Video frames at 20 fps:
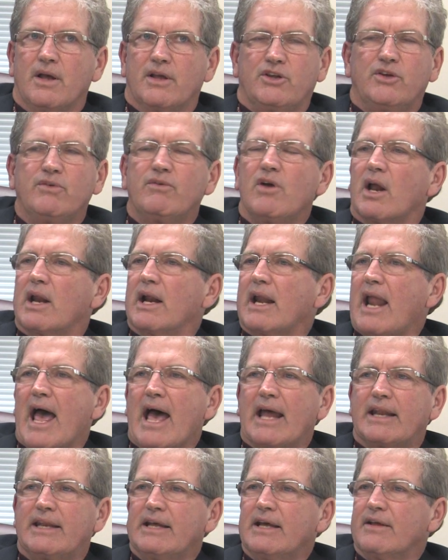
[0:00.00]
an
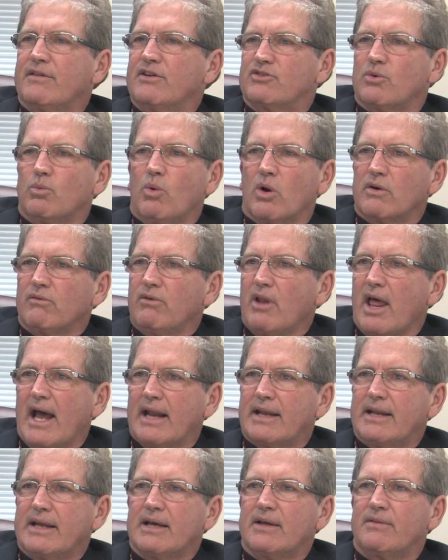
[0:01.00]
idea that's a wonderful
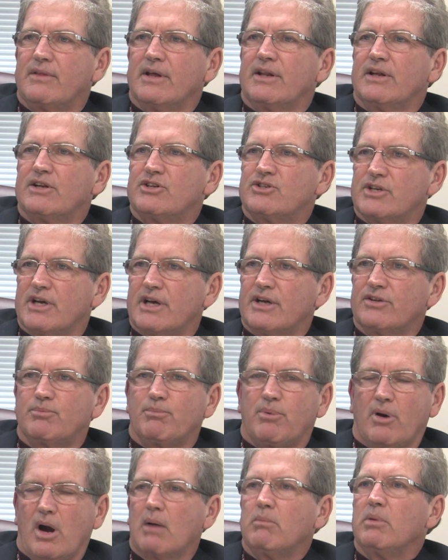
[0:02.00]
idea that it
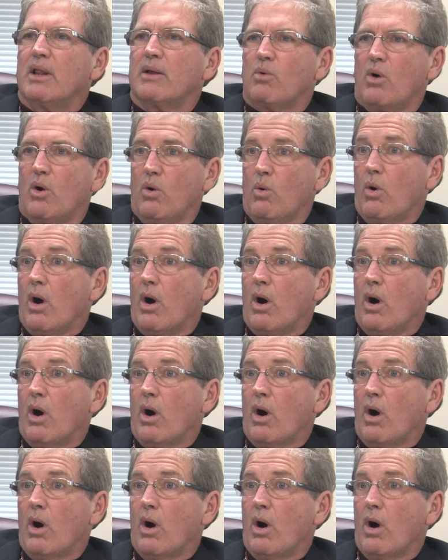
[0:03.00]
just probably won't